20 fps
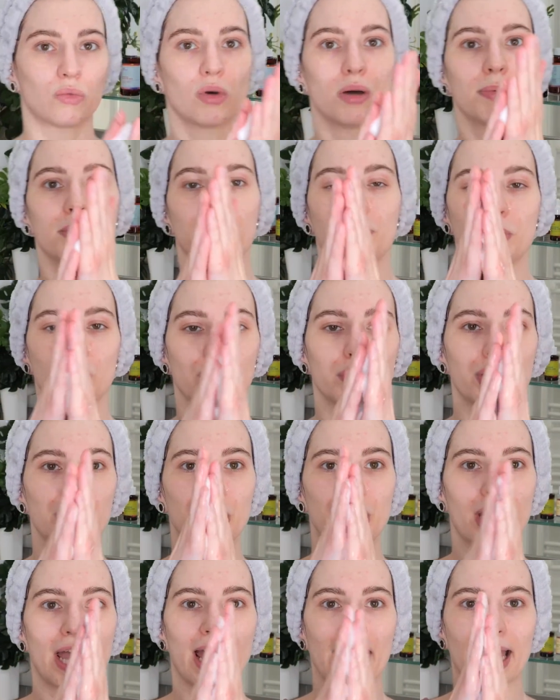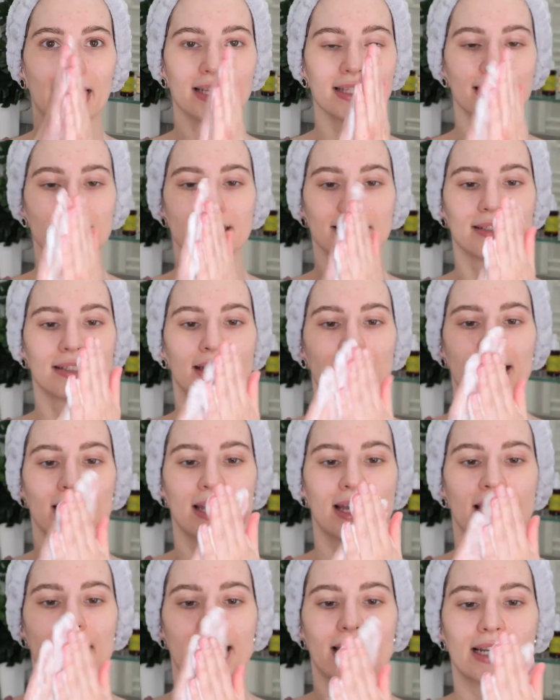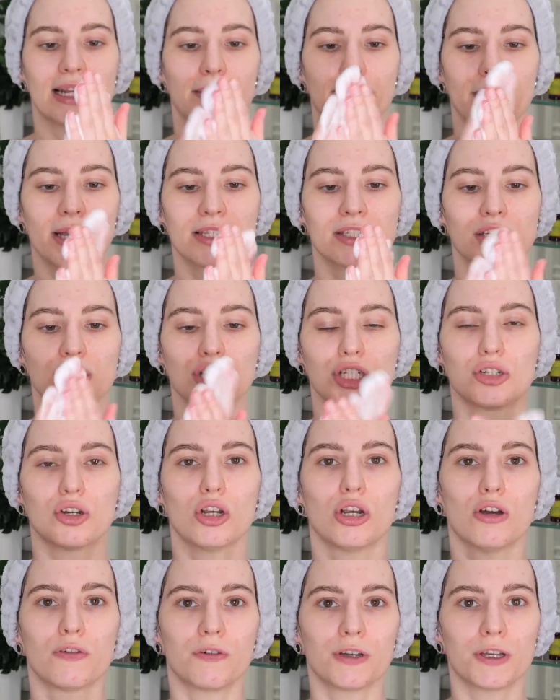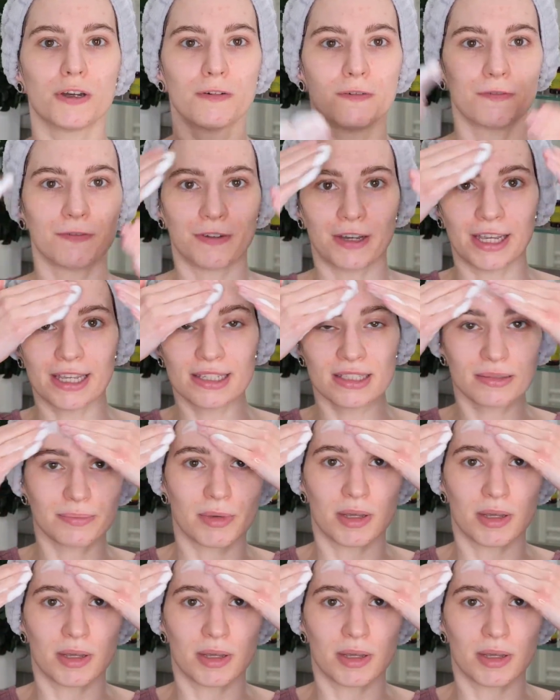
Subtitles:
Rub it between your hands and then massage it all over your face,